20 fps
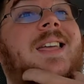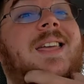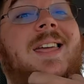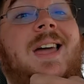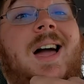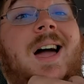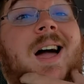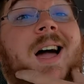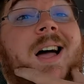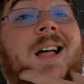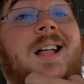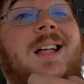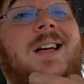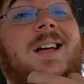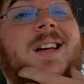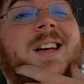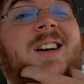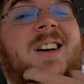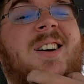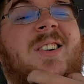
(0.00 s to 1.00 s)
yeah,
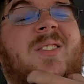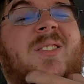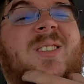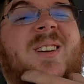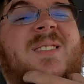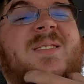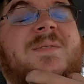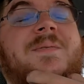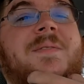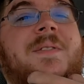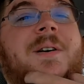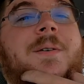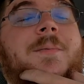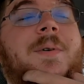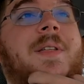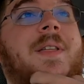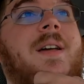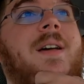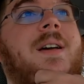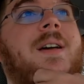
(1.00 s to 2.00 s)
we're gonna have some fun
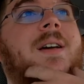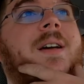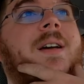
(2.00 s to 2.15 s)
with it.